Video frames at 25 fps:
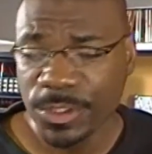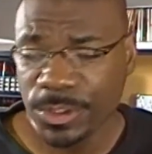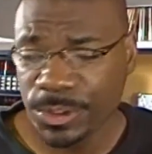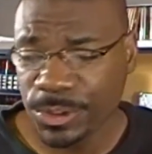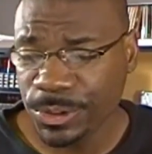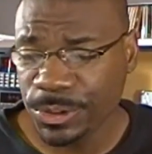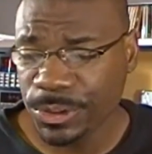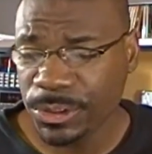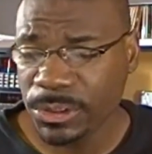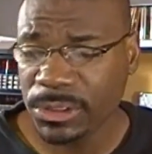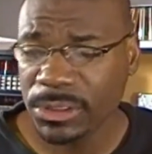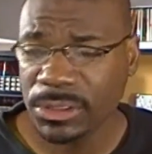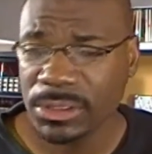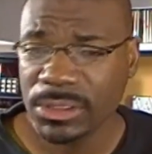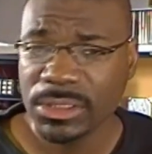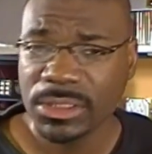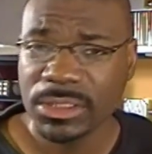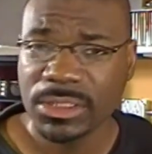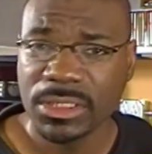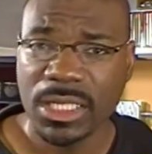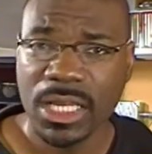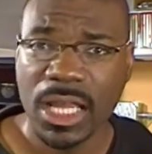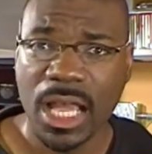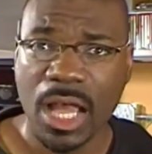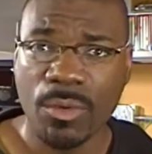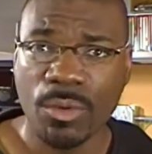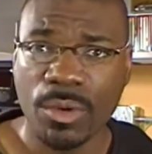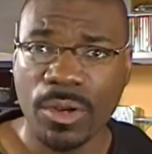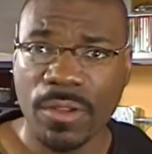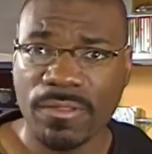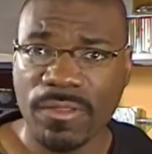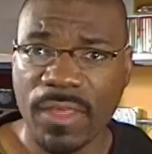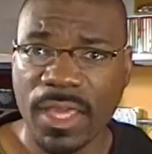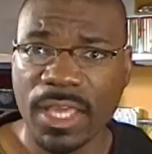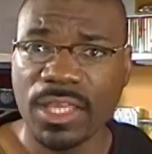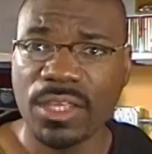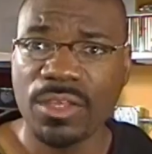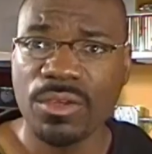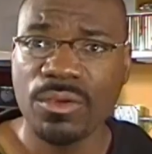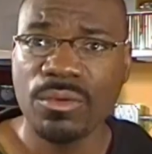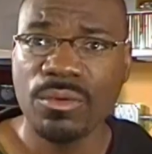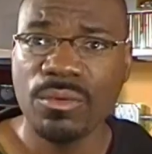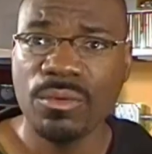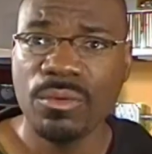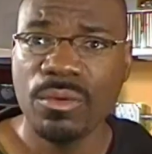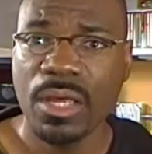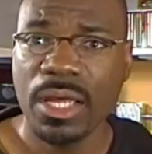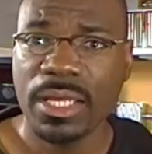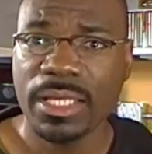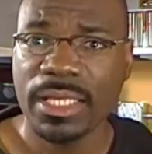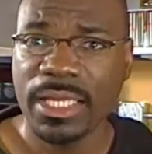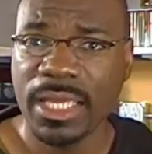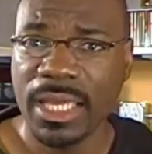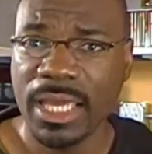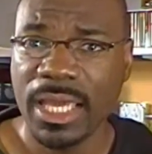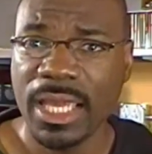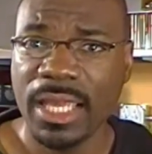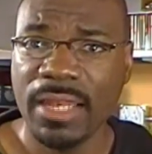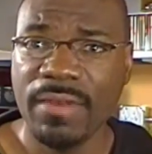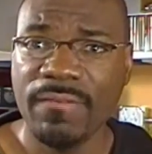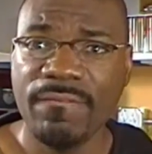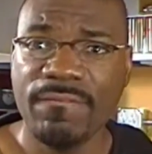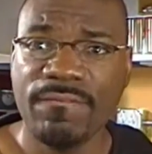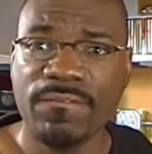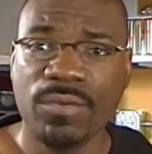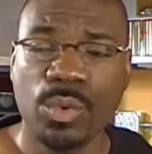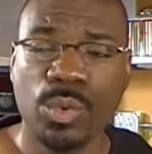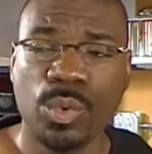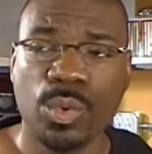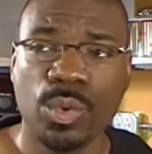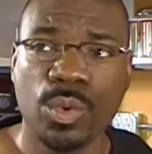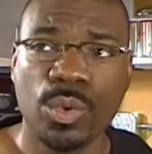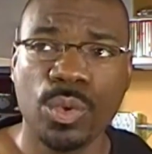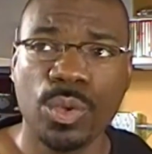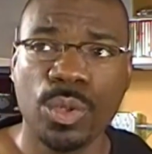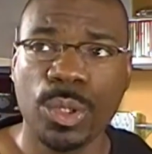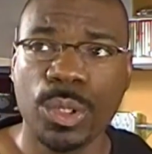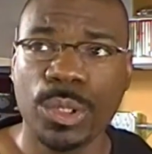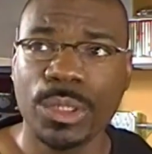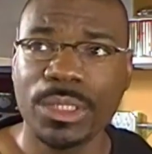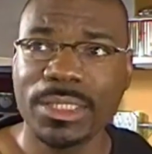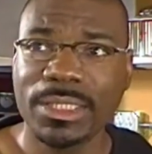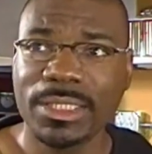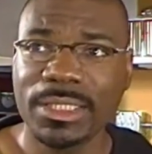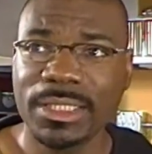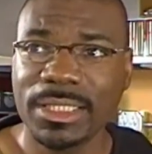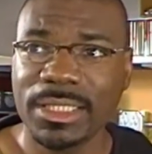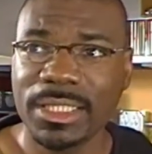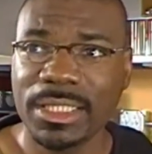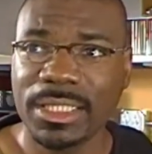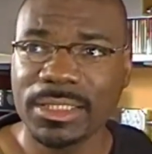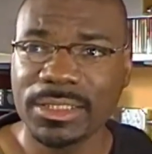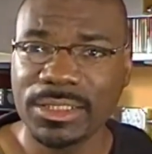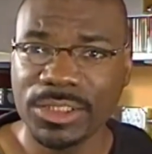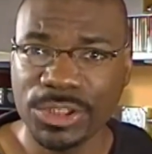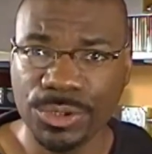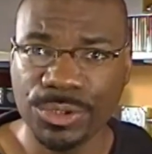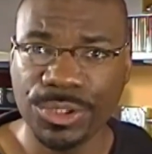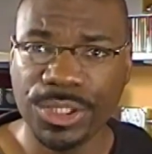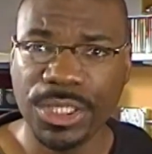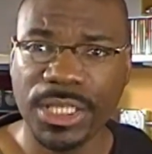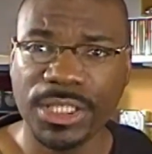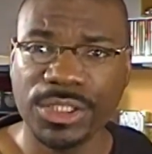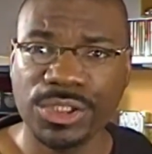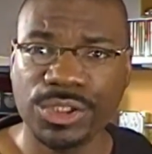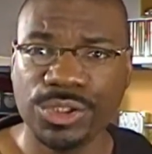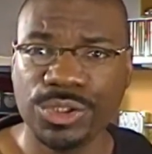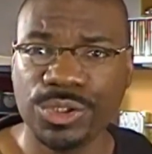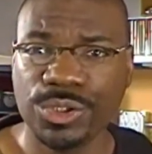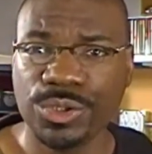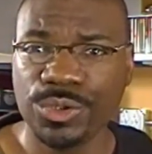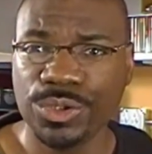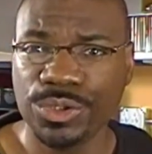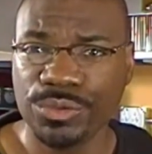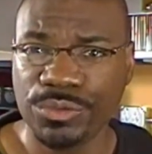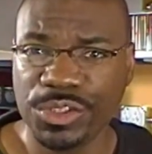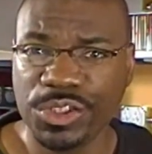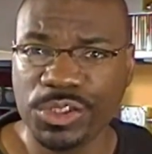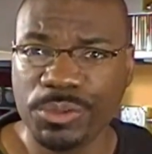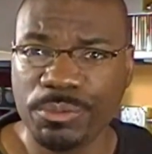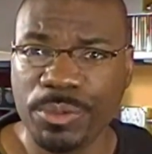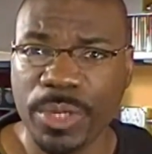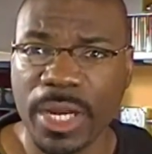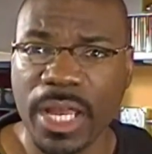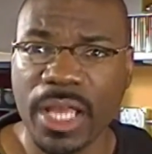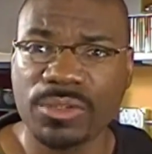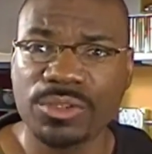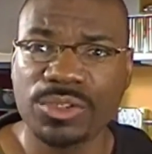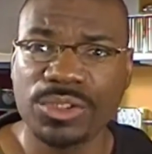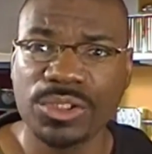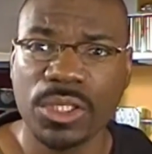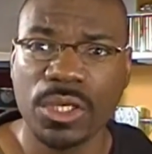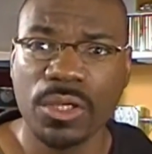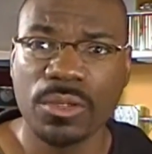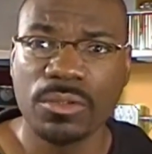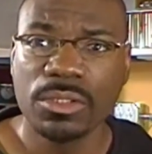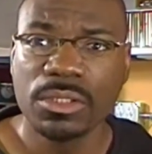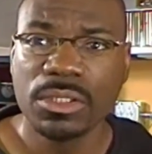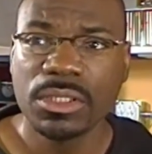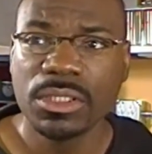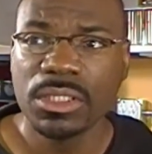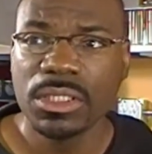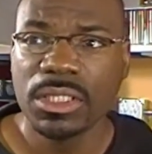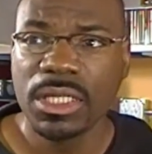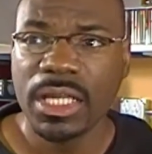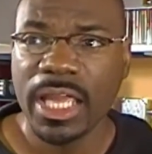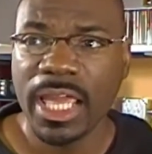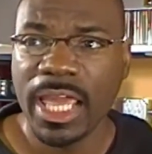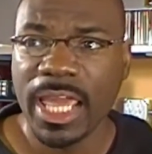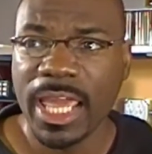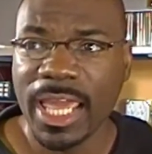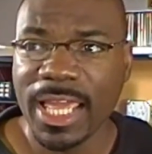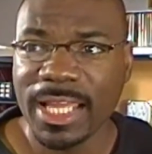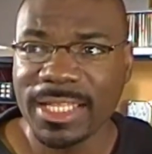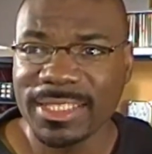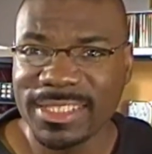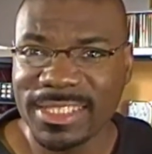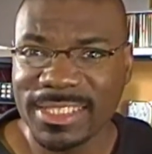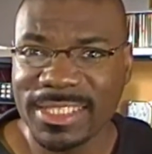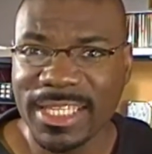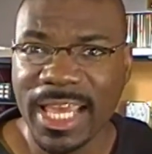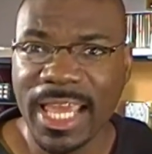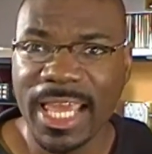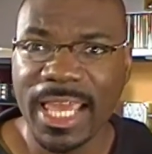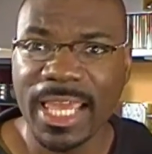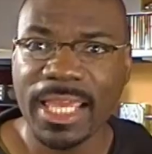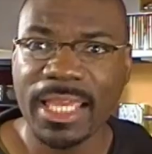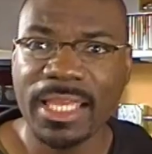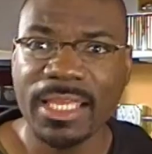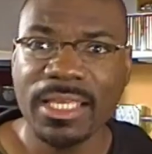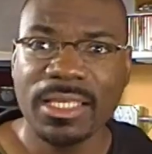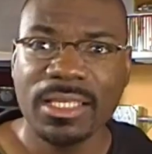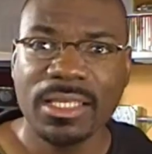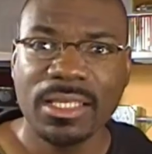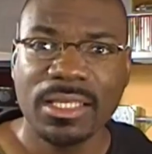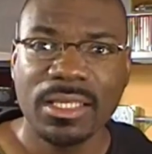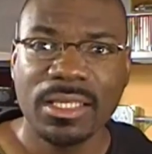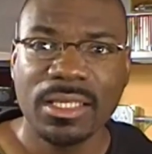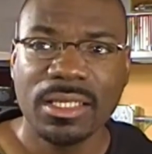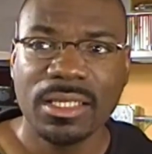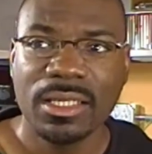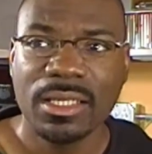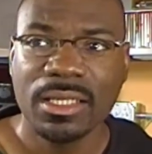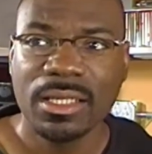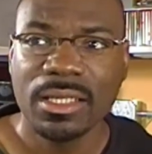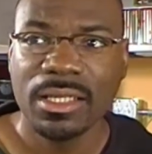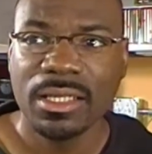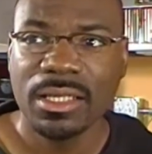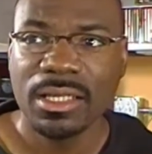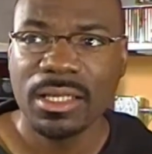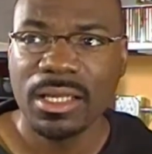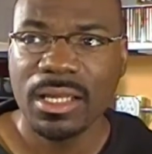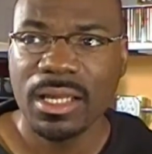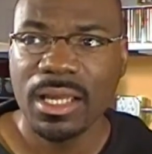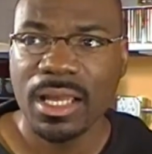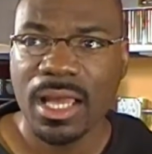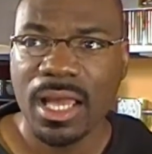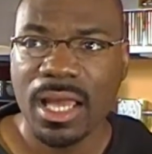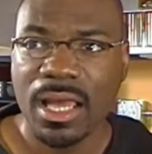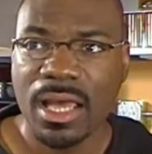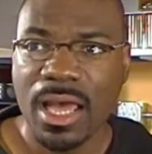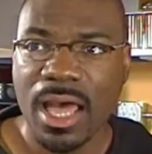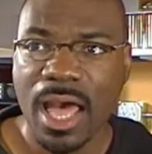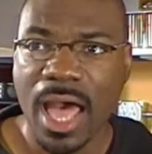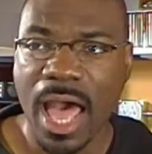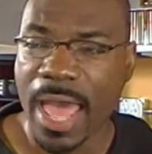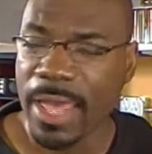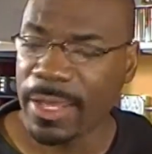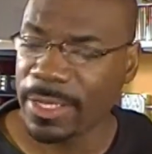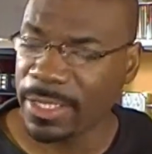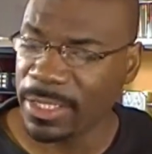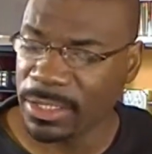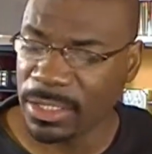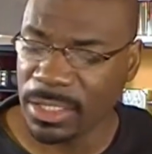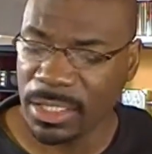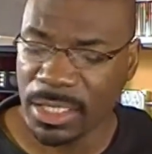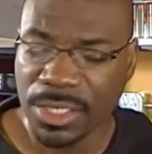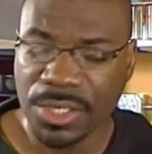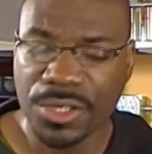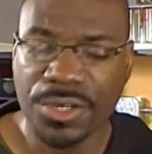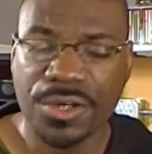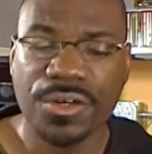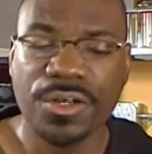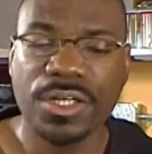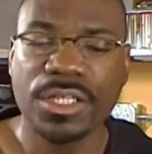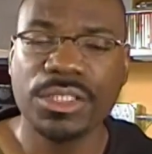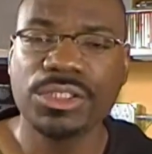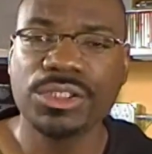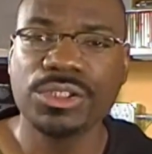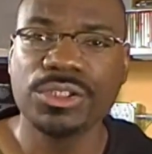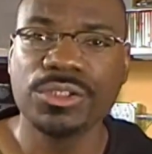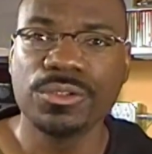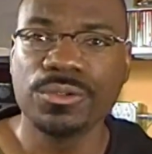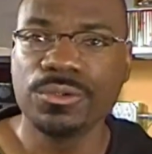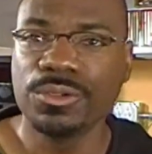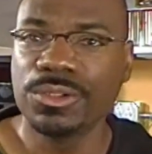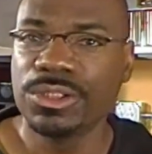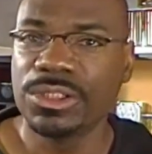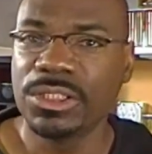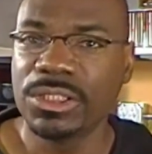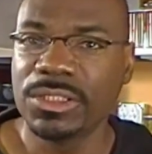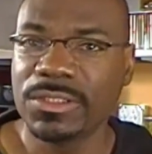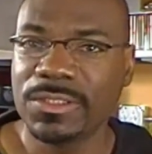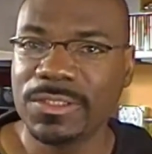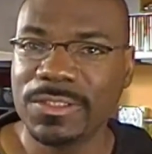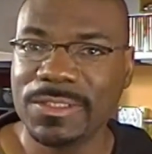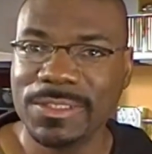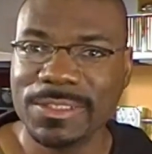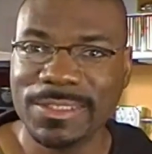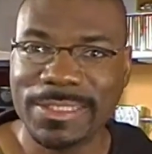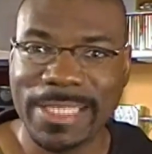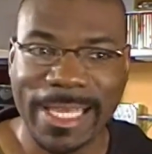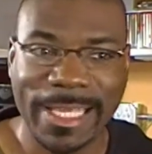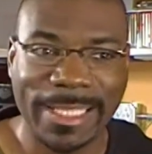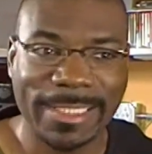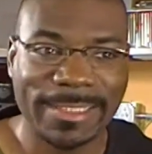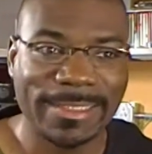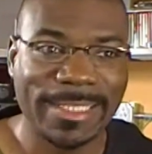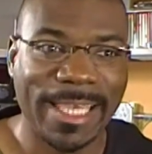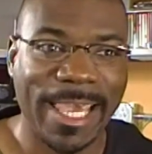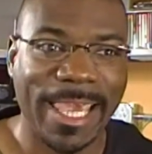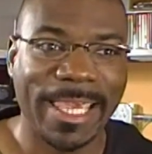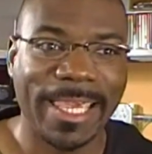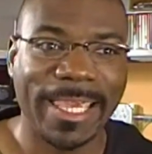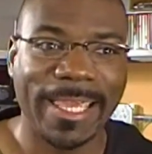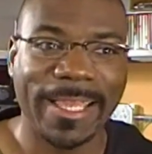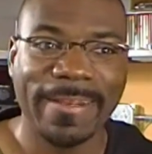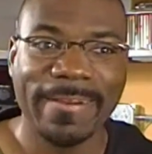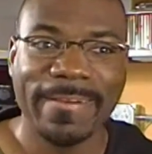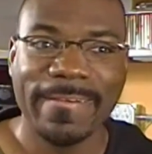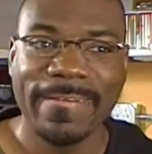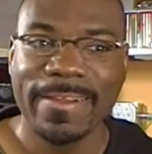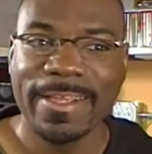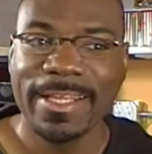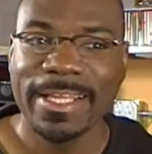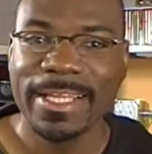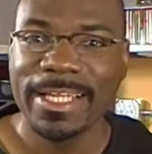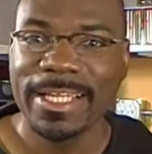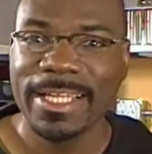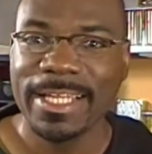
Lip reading: first, I want to thank you again for tuning into the Richard Brown Show. And today, I encourage you to just take a second,